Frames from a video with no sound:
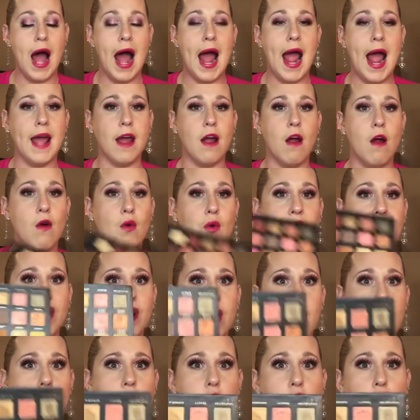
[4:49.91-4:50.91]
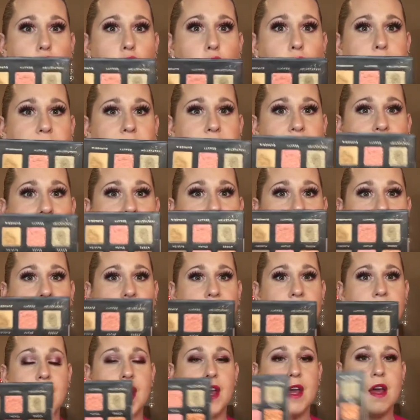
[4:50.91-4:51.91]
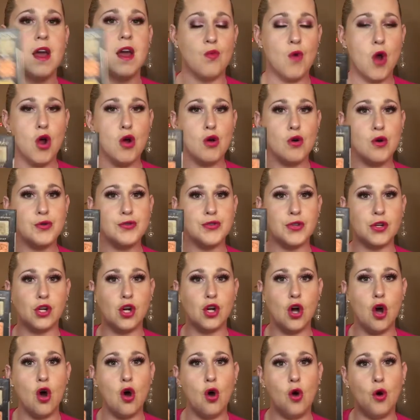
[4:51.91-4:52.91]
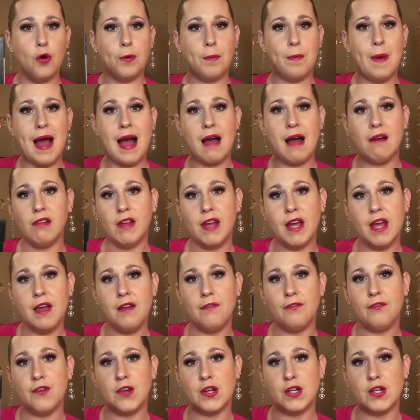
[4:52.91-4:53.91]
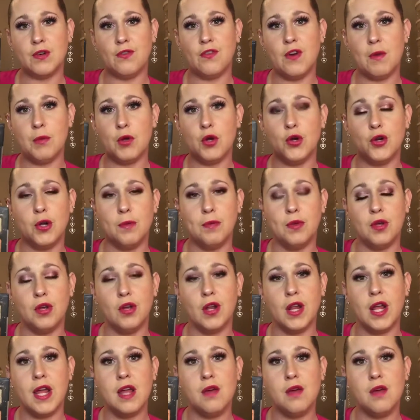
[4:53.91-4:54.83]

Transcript: I already own the Rose Gold palette from Huda Beauty,